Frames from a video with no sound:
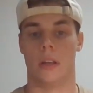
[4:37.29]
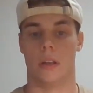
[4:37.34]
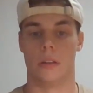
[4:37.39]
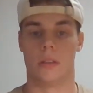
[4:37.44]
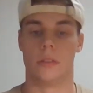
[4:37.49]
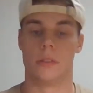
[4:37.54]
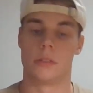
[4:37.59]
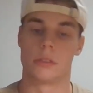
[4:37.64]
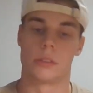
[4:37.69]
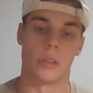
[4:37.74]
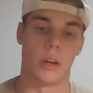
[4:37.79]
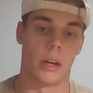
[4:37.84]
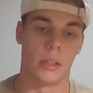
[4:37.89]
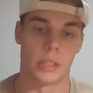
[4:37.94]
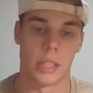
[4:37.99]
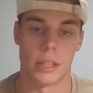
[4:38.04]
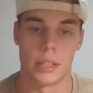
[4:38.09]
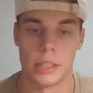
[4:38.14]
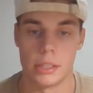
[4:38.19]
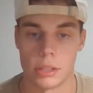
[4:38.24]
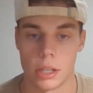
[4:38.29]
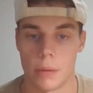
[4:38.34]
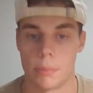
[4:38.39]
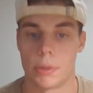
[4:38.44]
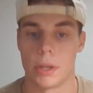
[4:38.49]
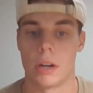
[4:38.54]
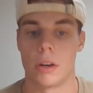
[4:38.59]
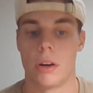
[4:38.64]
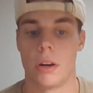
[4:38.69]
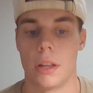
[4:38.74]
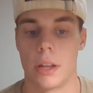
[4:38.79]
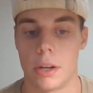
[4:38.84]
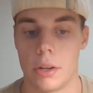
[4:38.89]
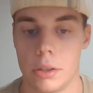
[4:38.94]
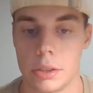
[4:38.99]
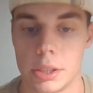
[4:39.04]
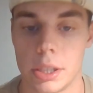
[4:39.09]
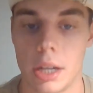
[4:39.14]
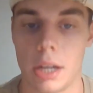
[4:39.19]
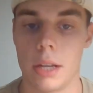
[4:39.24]
So I was at least up there at
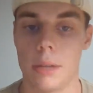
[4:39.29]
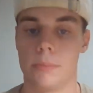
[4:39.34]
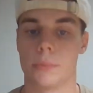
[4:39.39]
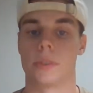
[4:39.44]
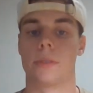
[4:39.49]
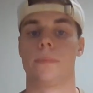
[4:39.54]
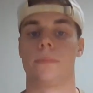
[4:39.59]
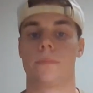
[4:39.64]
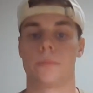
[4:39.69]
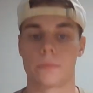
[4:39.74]
all times.